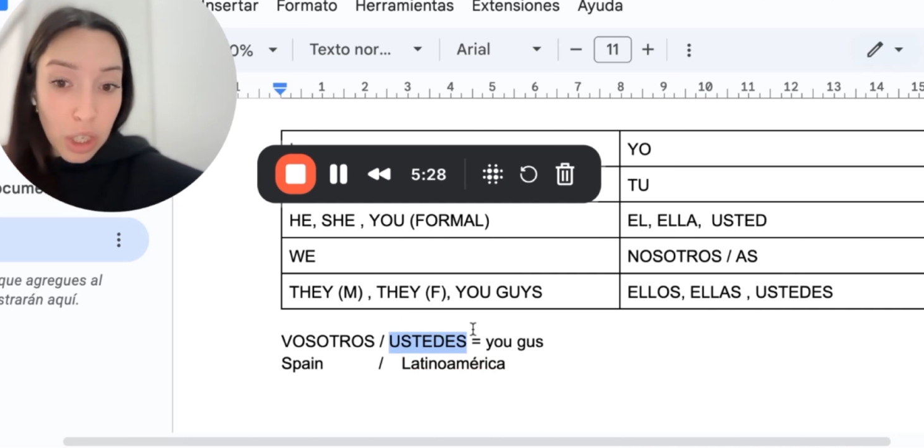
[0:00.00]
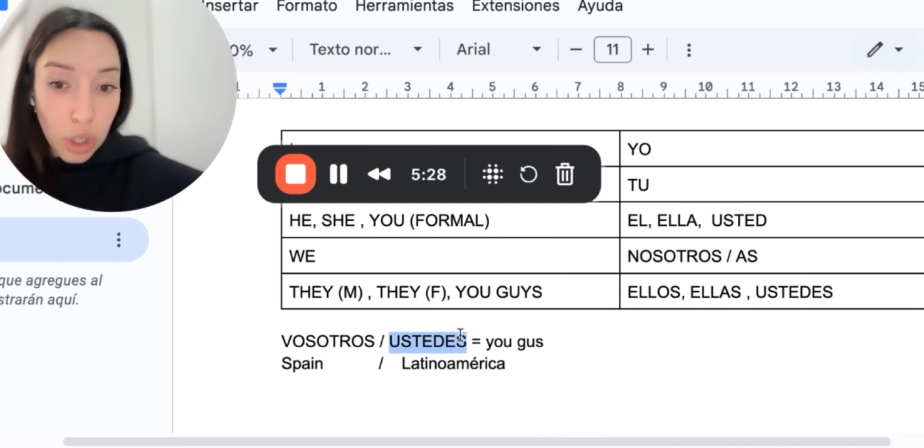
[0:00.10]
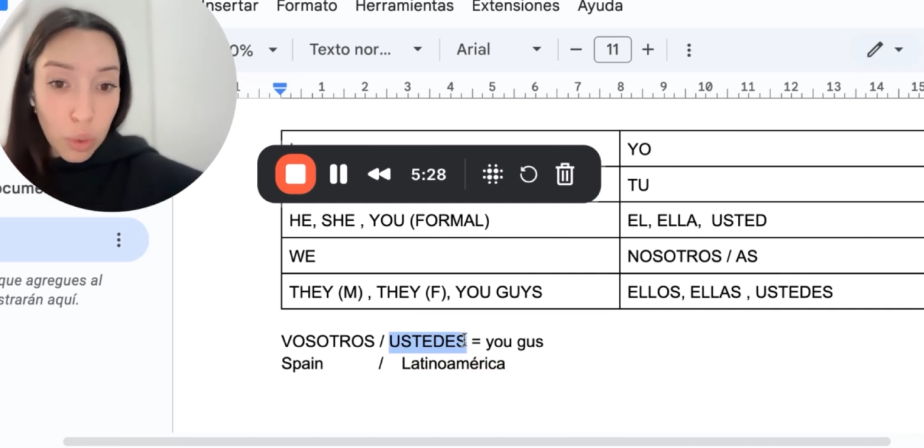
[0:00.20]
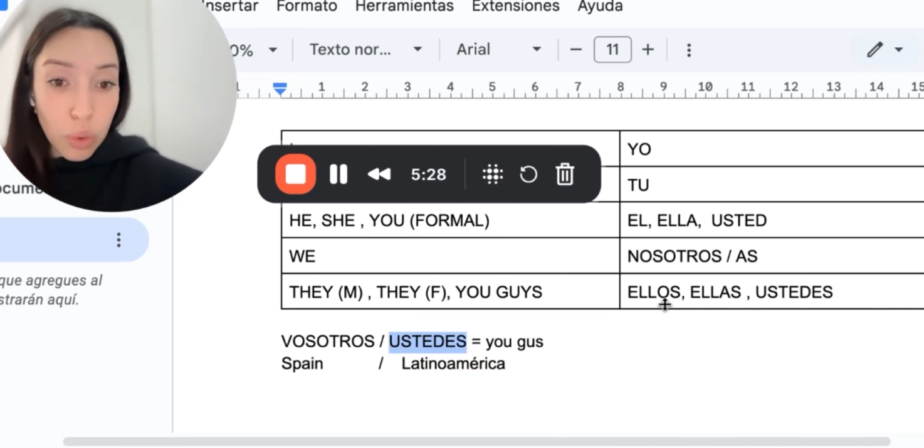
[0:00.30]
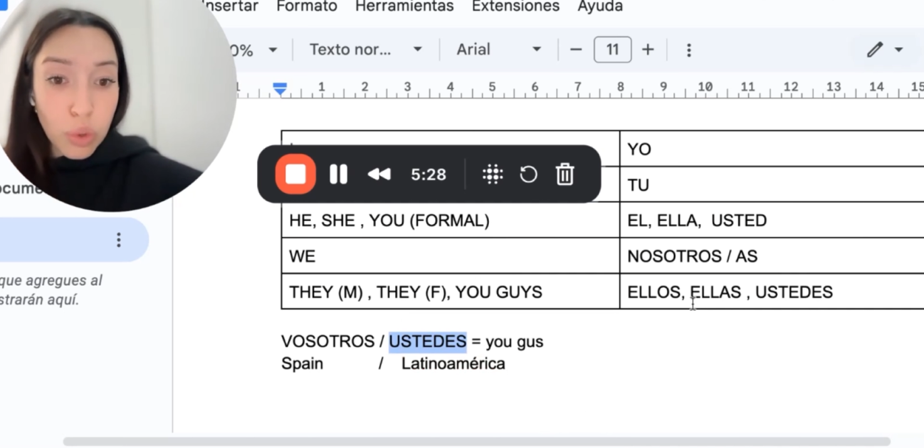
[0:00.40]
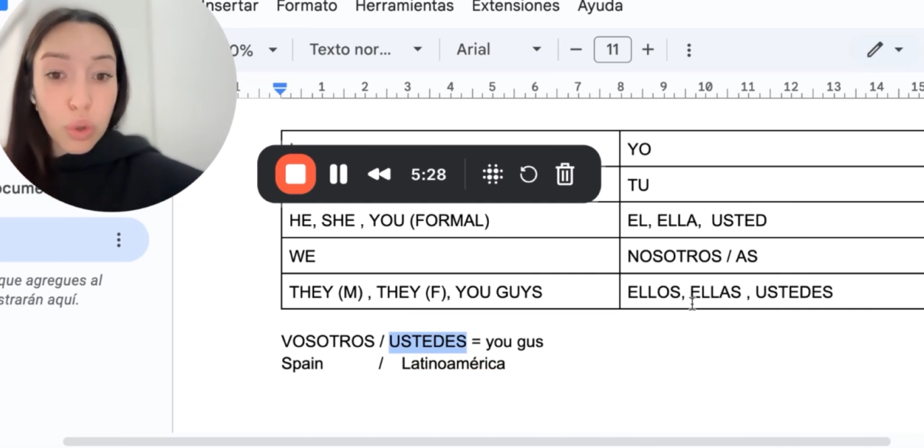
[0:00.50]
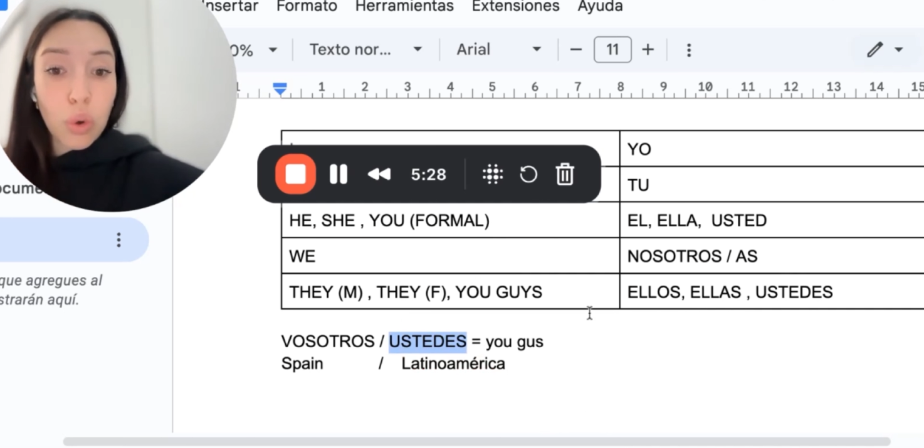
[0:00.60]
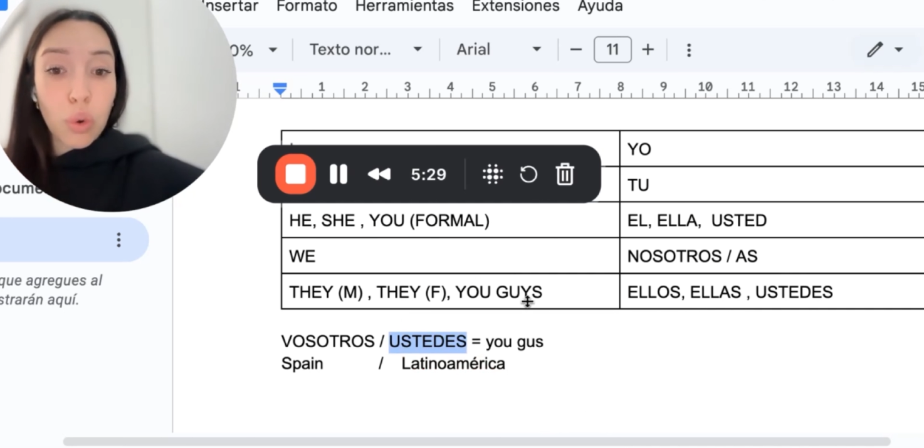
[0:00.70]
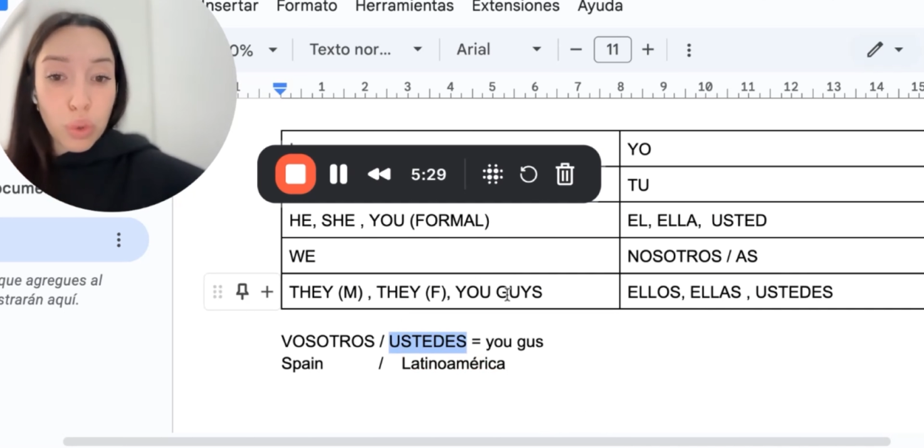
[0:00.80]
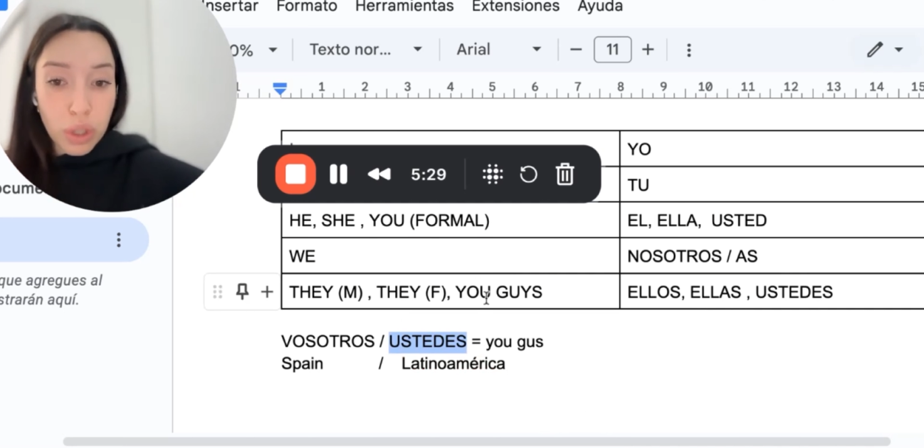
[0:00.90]
use
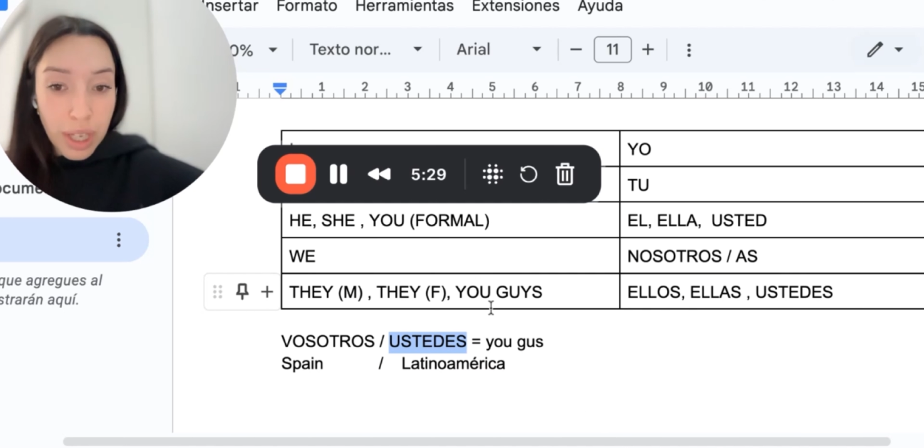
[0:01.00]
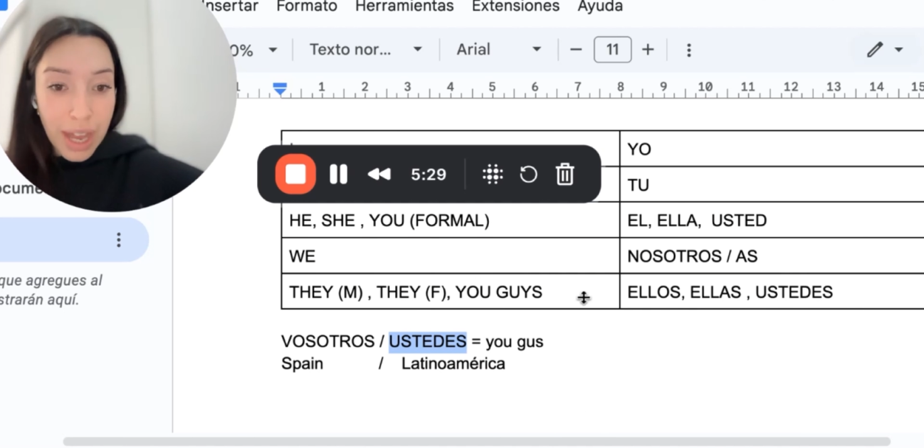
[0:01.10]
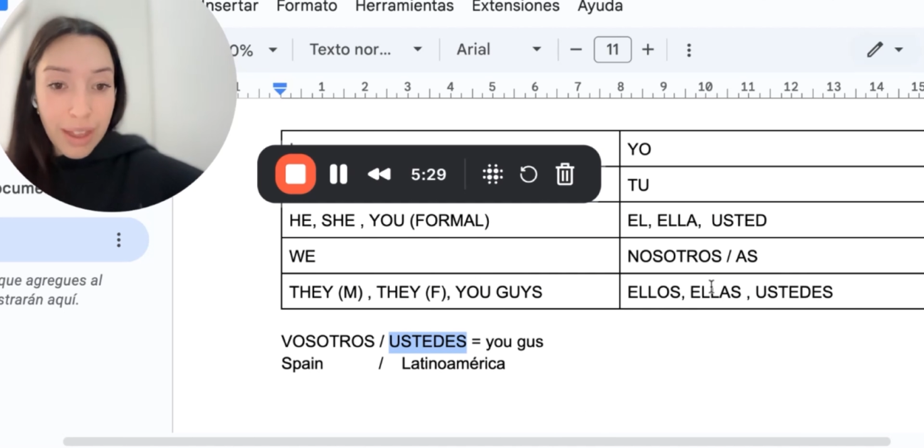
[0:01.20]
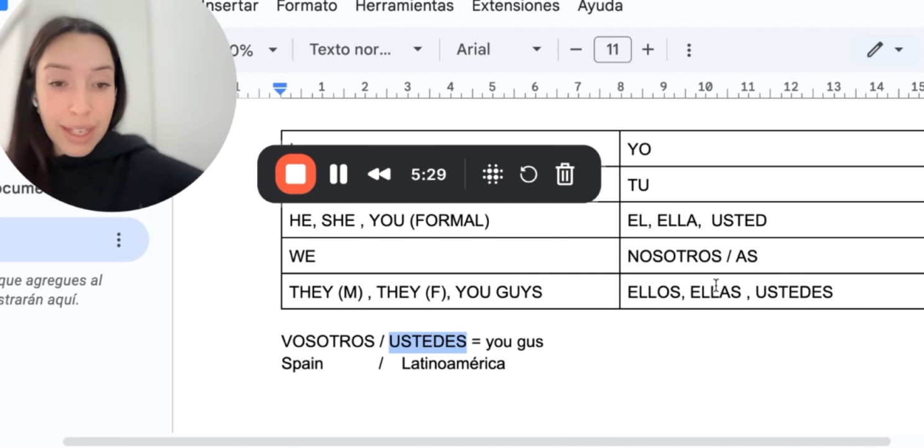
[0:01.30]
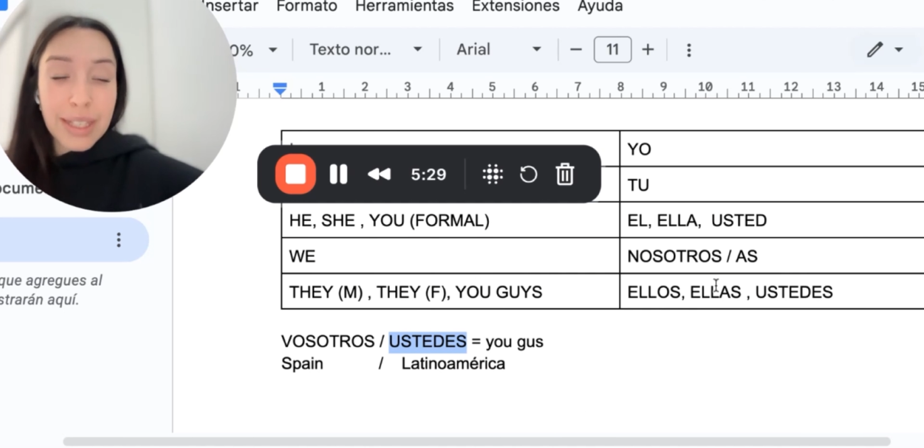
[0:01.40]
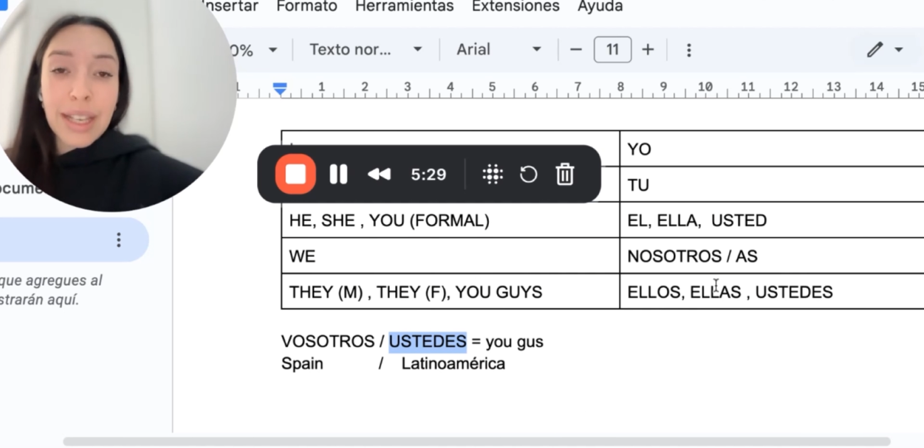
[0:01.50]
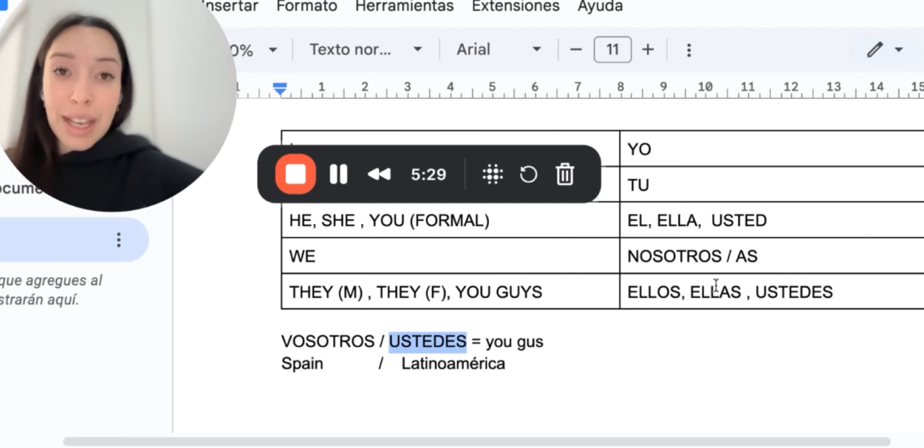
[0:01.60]
ustedes